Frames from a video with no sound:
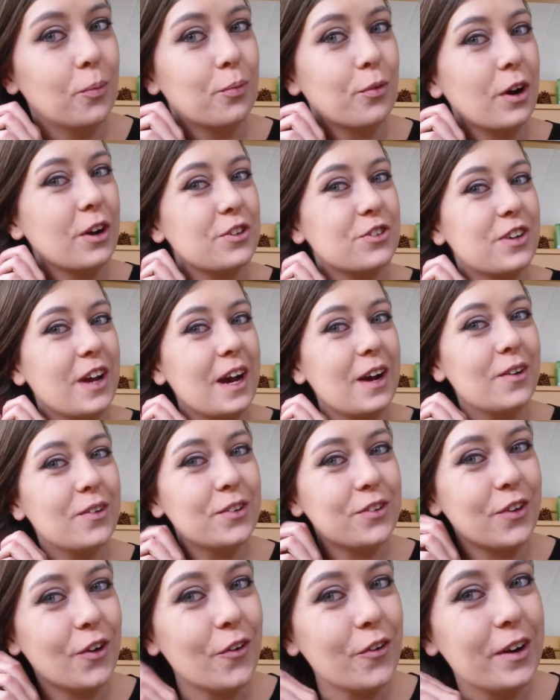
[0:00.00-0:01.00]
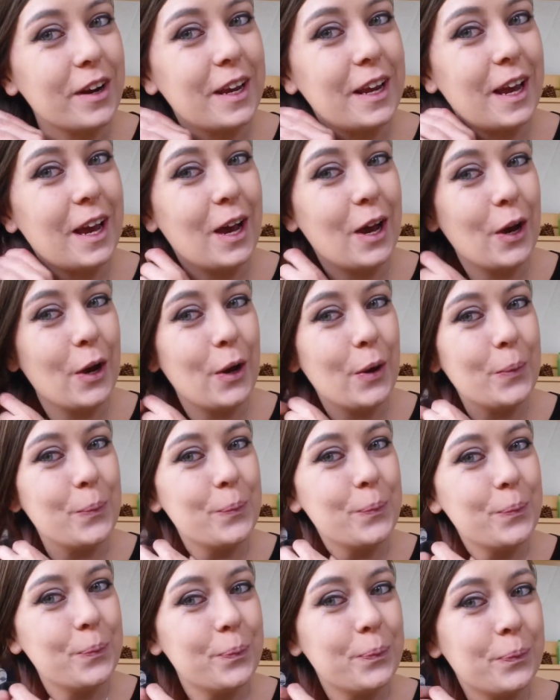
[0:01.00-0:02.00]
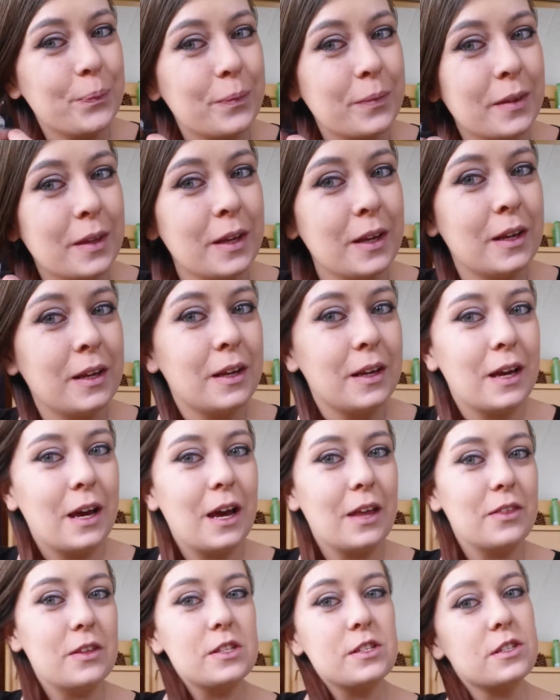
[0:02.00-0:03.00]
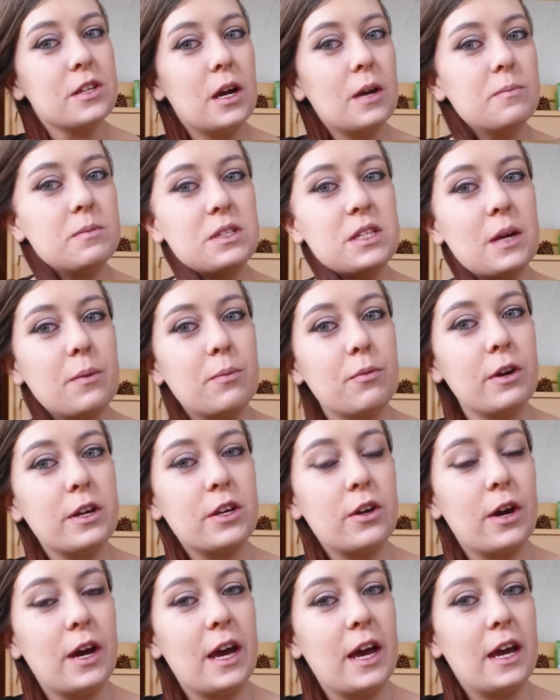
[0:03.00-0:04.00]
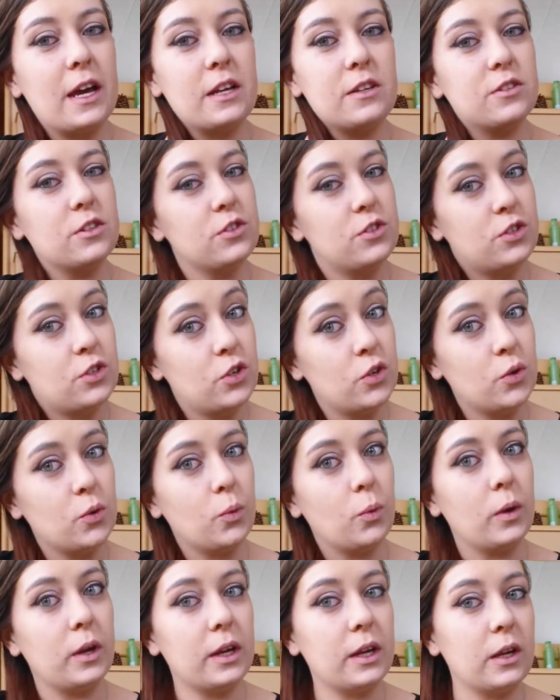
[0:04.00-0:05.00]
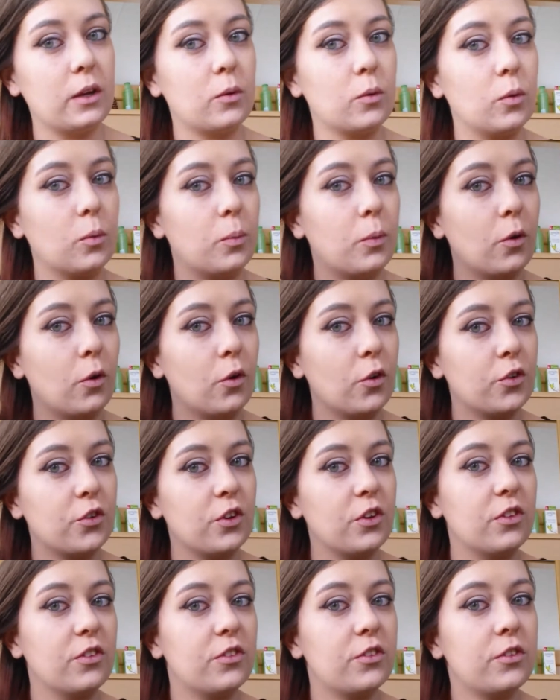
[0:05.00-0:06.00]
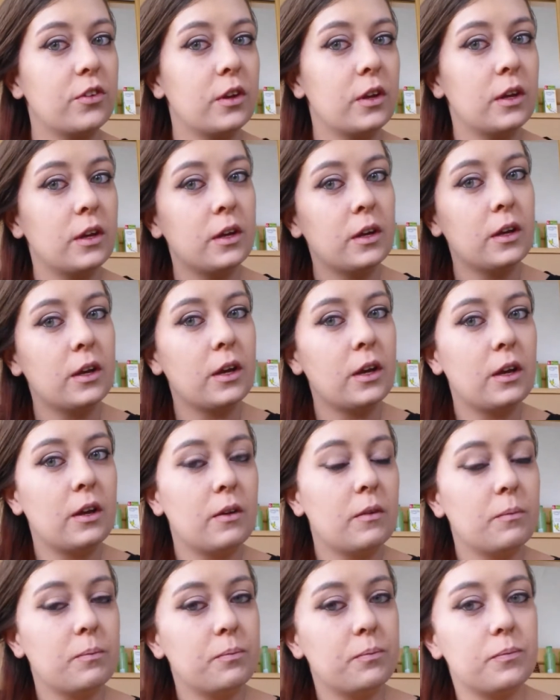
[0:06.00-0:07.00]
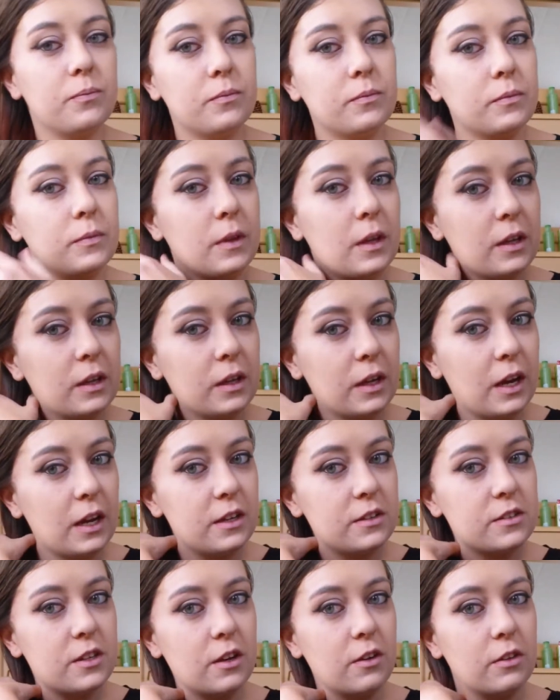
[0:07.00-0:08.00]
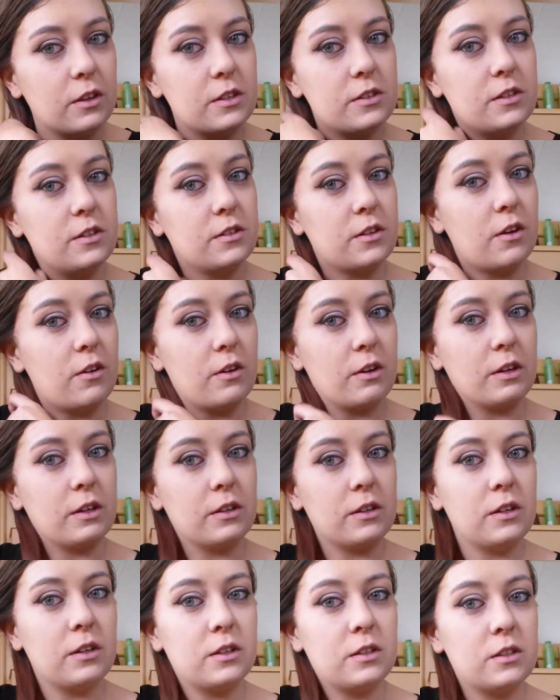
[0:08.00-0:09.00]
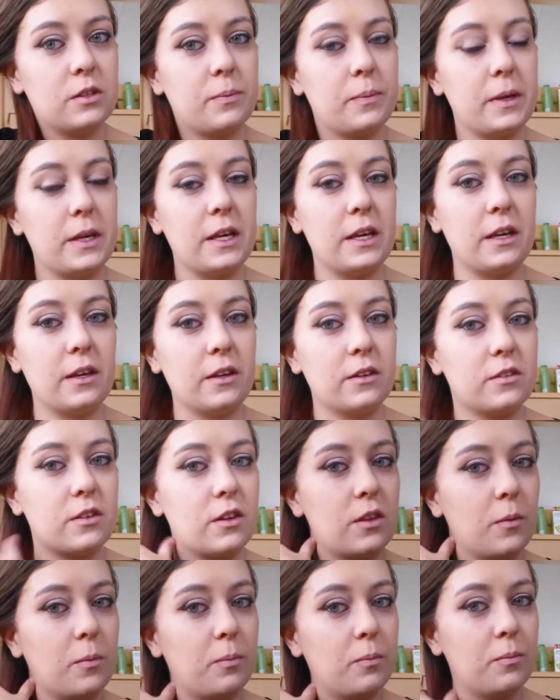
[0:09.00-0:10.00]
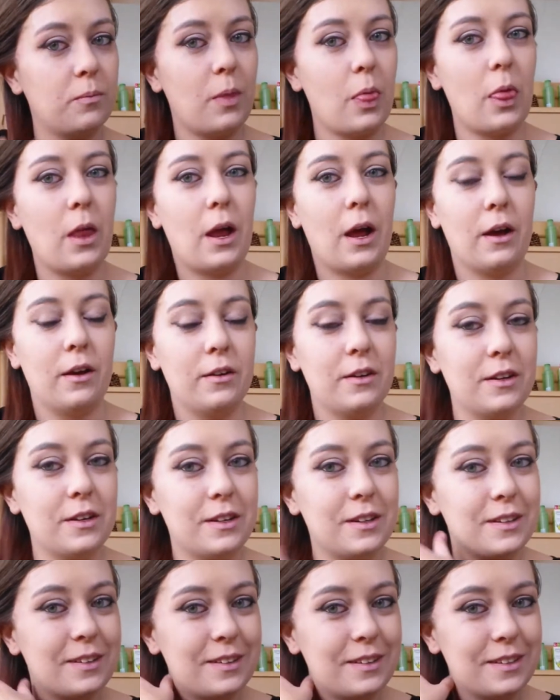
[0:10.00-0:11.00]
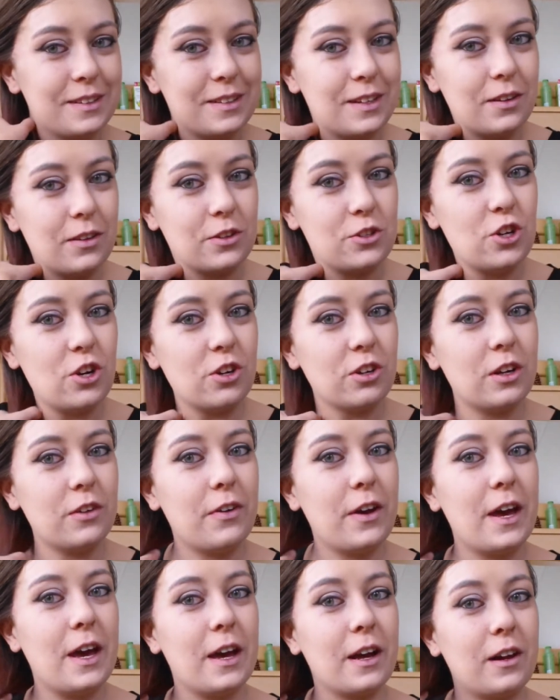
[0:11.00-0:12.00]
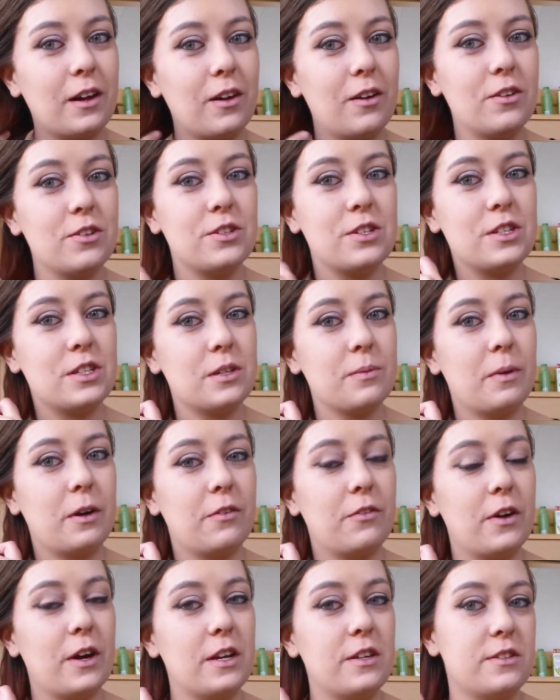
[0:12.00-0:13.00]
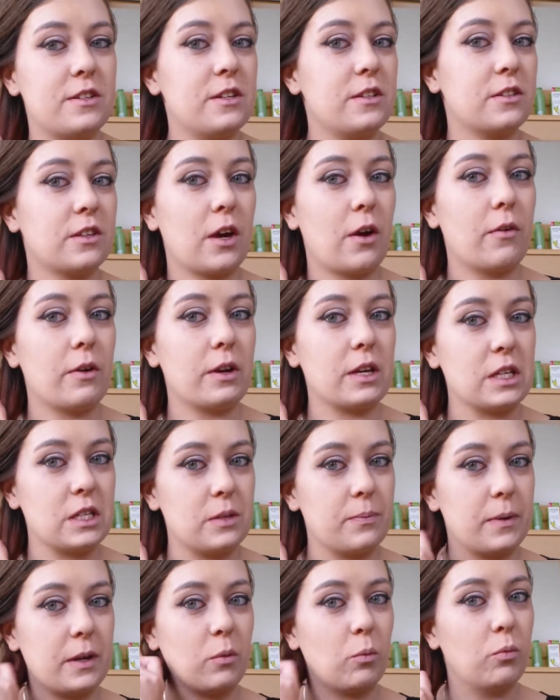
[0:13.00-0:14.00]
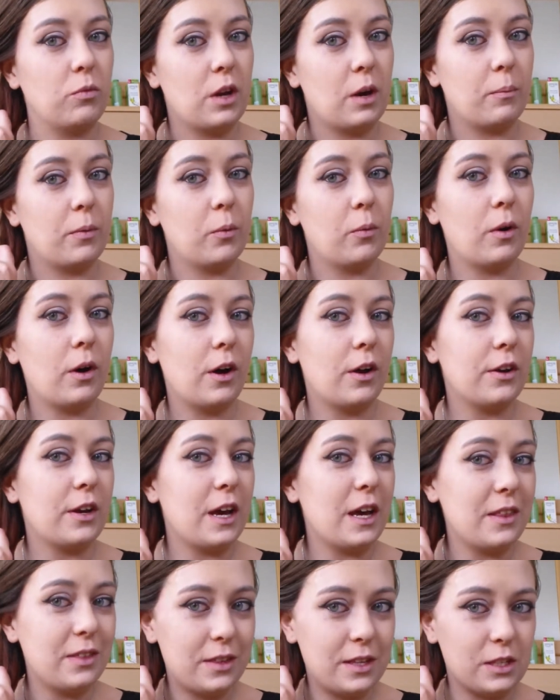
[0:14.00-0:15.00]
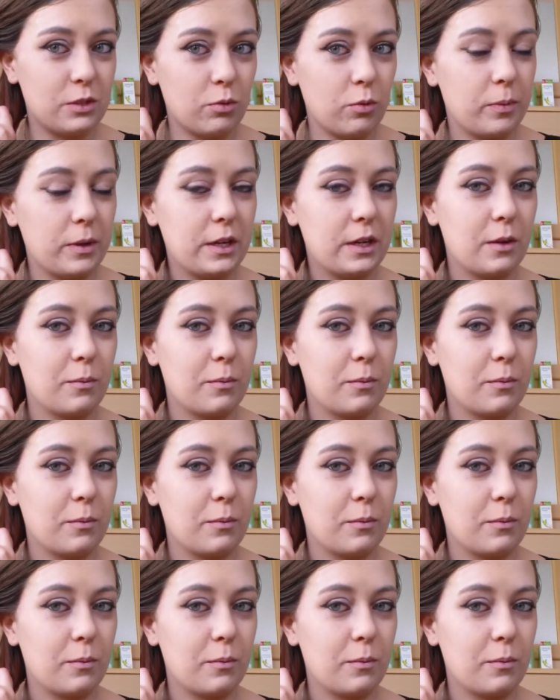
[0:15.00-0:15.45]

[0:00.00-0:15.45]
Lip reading: brushed out, sorry. And this time separate your hair into 2 equal portions. Okay, so this is going to be, so the chunk of hair closest to my face is going to be number 1, this will be